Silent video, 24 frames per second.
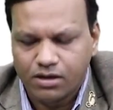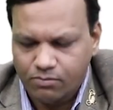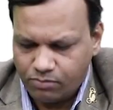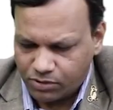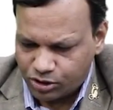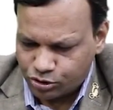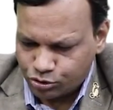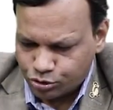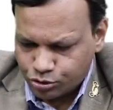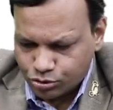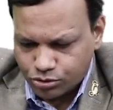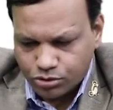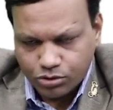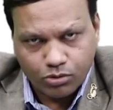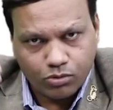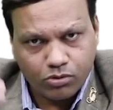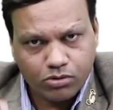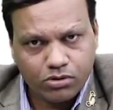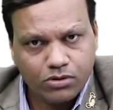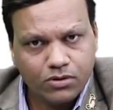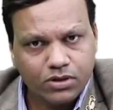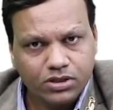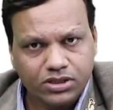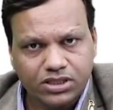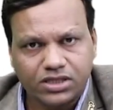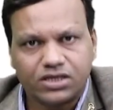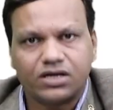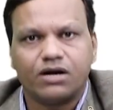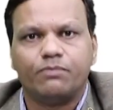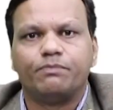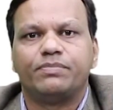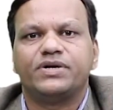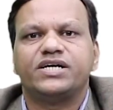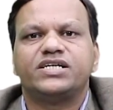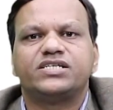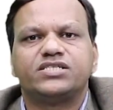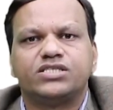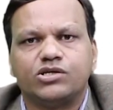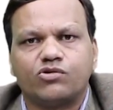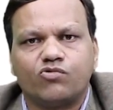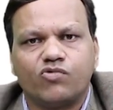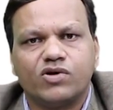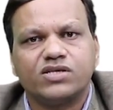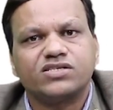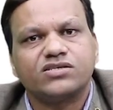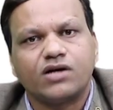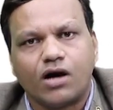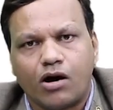But you should know the complete
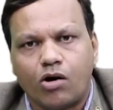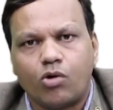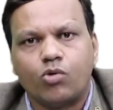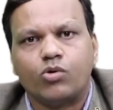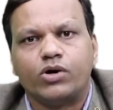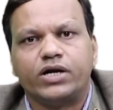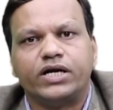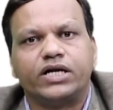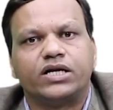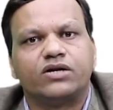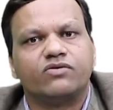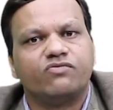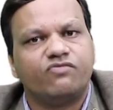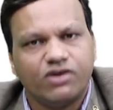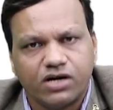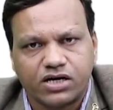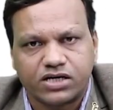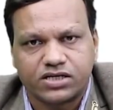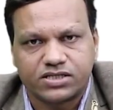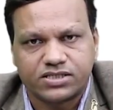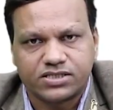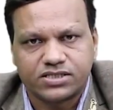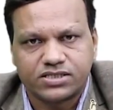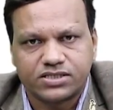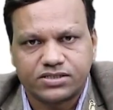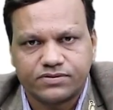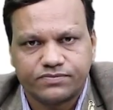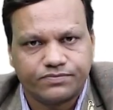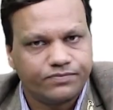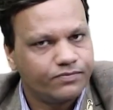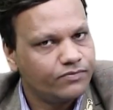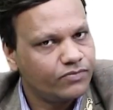sequence, how it works.